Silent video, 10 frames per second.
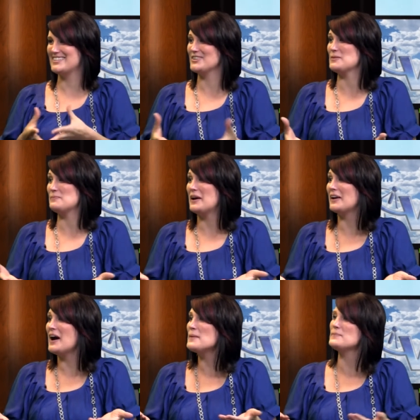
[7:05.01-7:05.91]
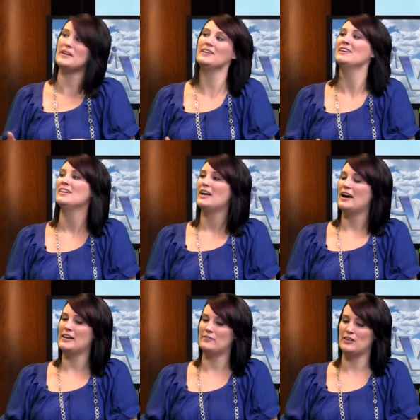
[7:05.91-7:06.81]
children pick up, and
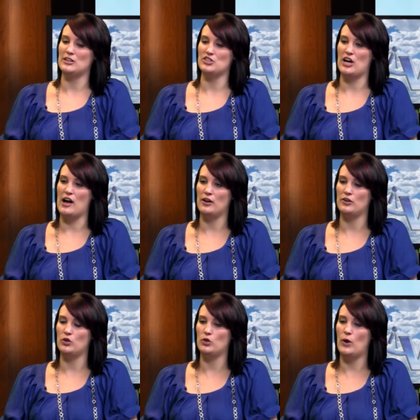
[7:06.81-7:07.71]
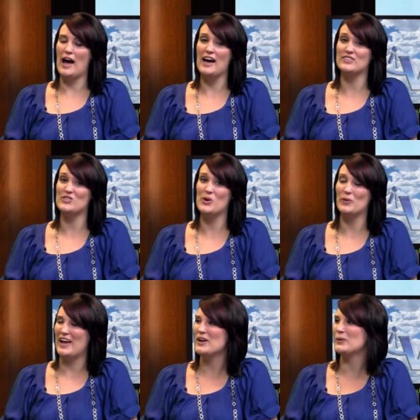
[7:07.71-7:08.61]
uh, even a child who has no
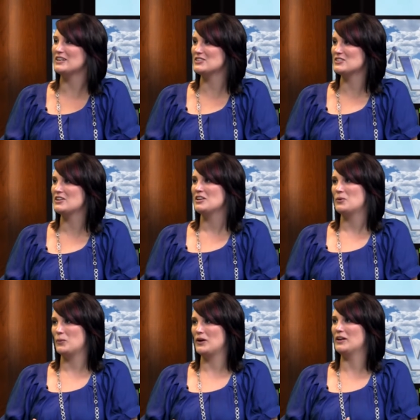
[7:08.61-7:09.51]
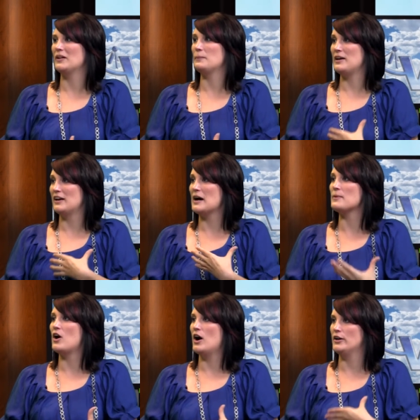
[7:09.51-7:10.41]
language will pick up
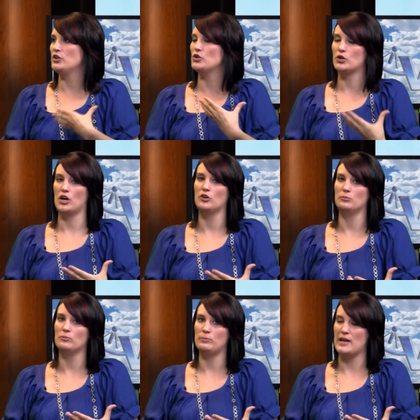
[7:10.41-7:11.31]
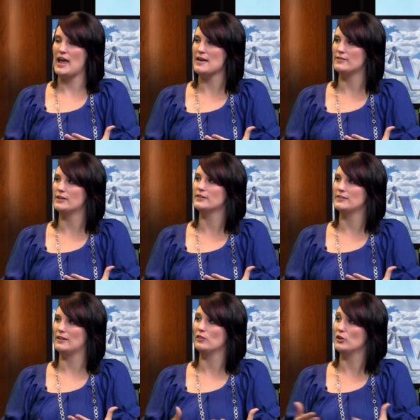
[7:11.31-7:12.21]
on your own
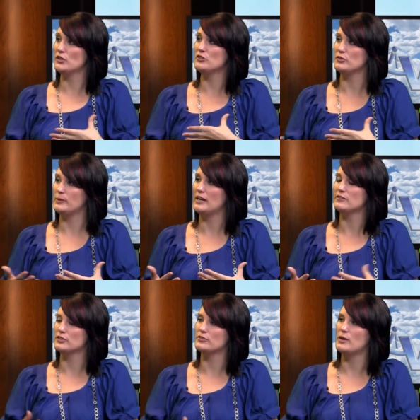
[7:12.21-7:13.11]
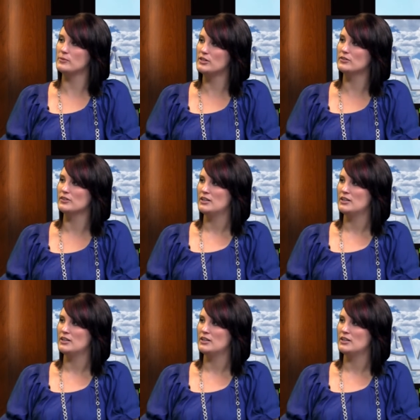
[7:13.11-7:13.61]
behaviors and learn those behaviors from you.